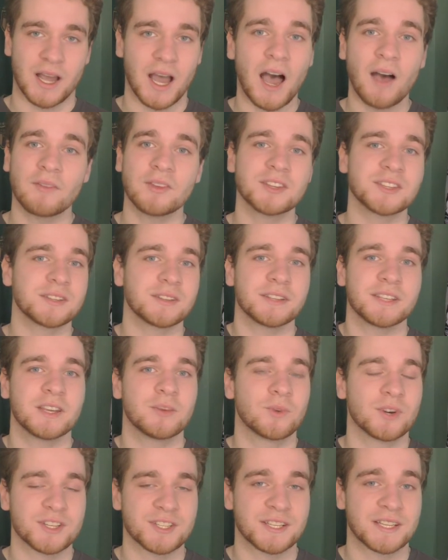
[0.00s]
Obviously, he
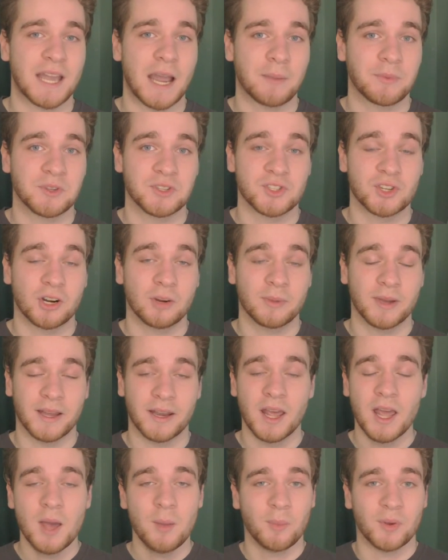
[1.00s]
wears the captain's armband,